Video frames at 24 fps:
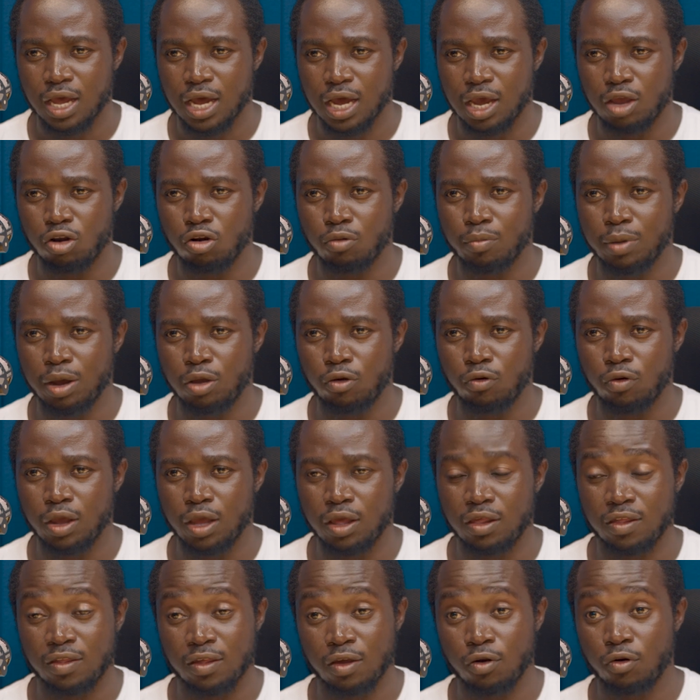I know
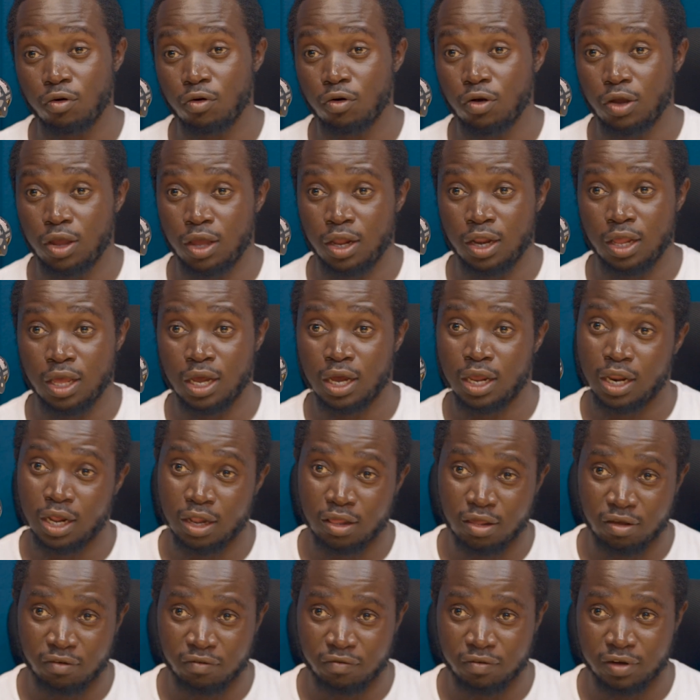Mayuge is a rural area.
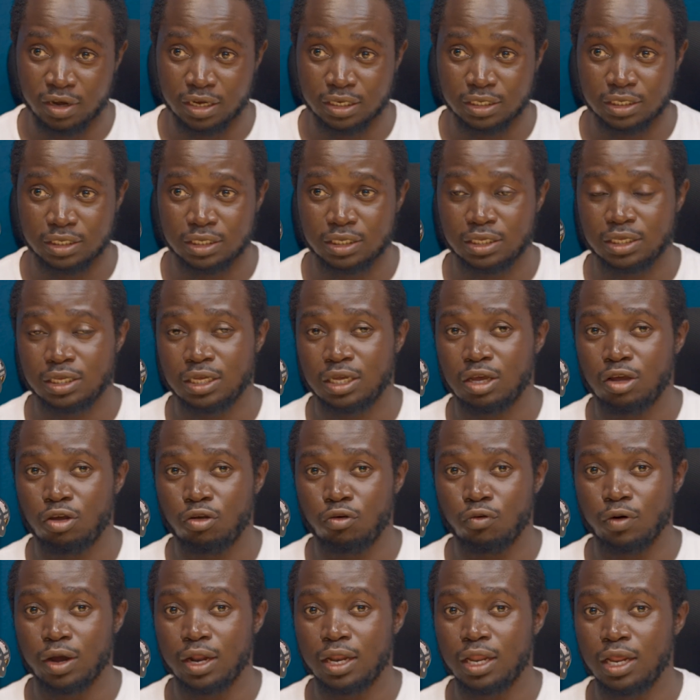That's a fact.
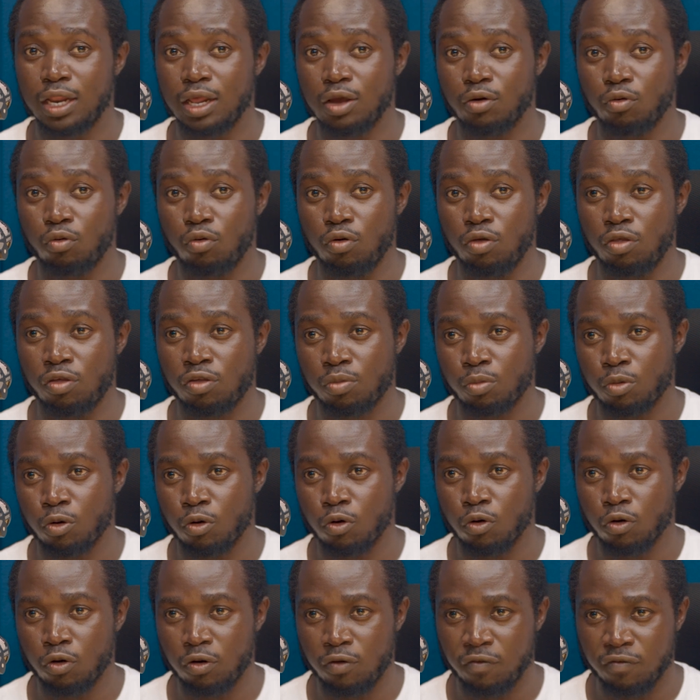You are dealing with
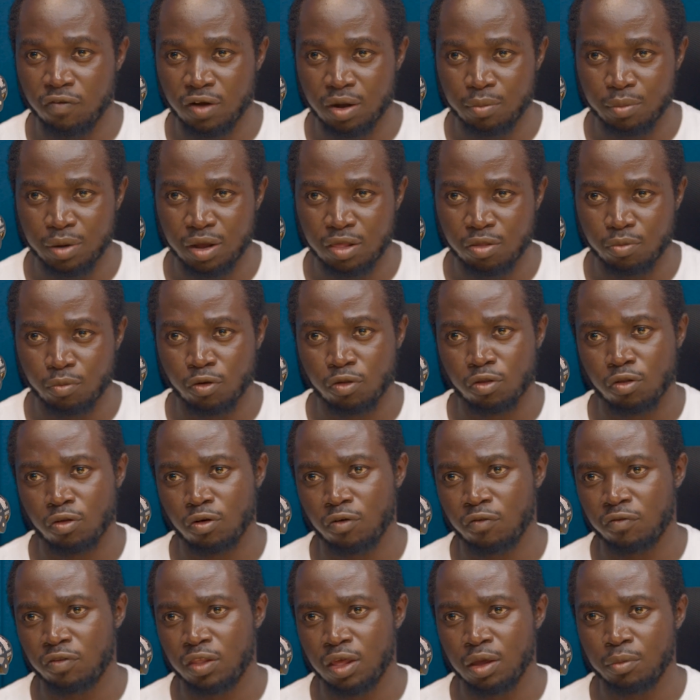smallholder farmers. Most
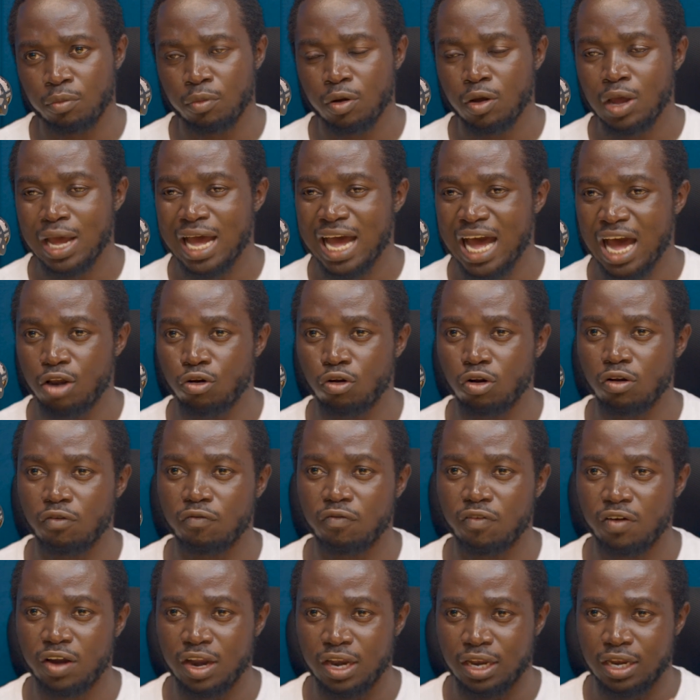of them are not
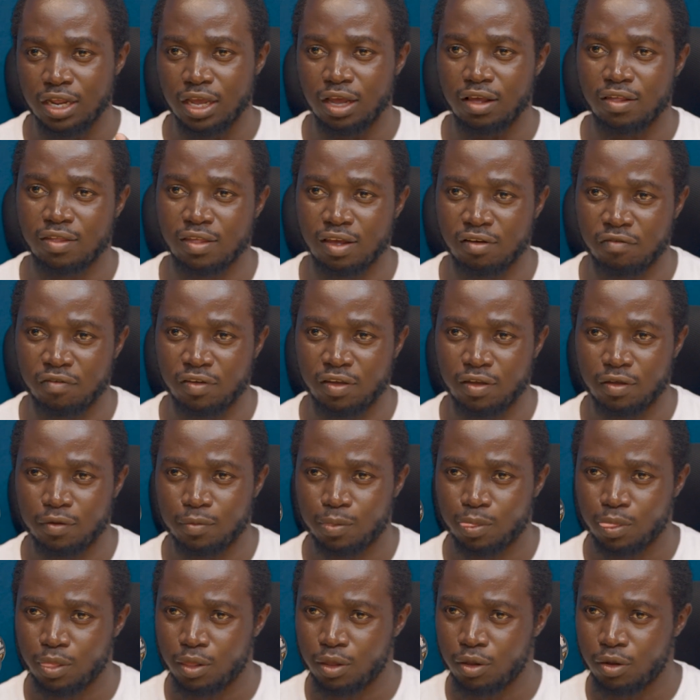very tech savvy.
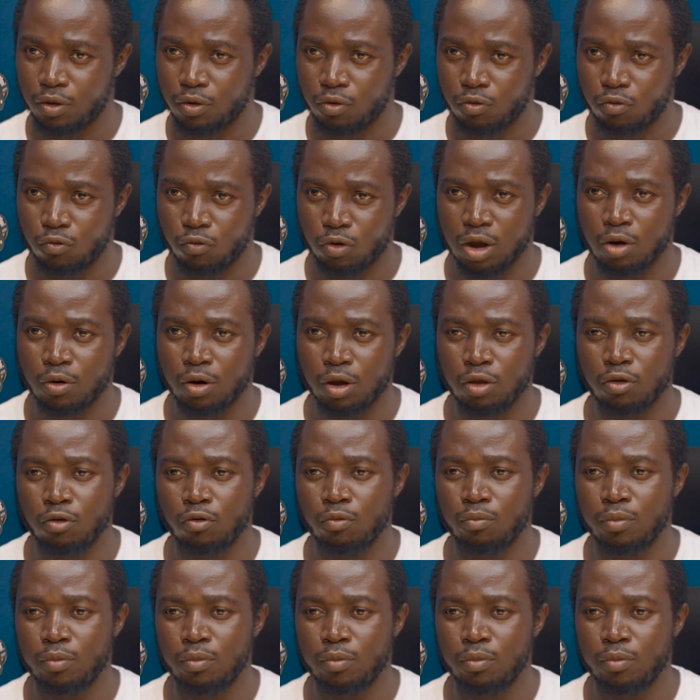How are you